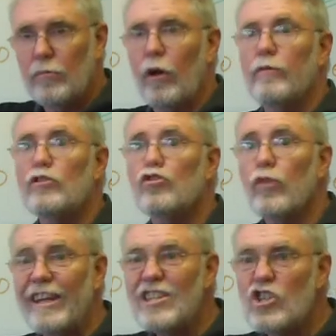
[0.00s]

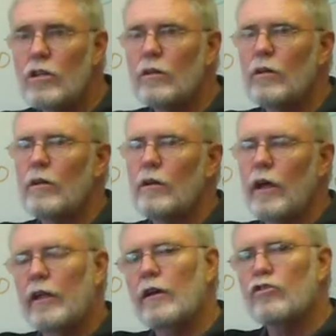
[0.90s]
overstretched,
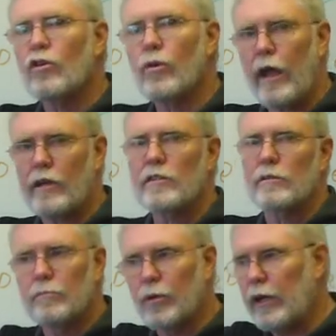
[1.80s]
and those cracks
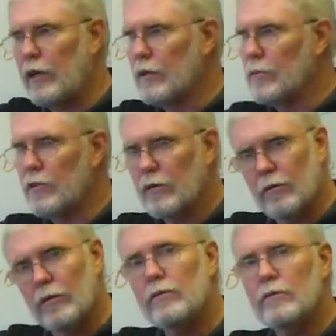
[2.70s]
breaking the
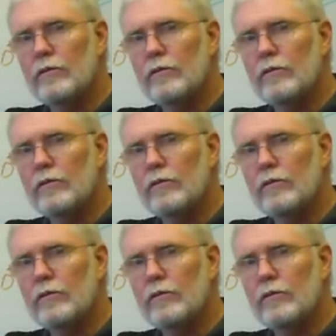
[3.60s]
material.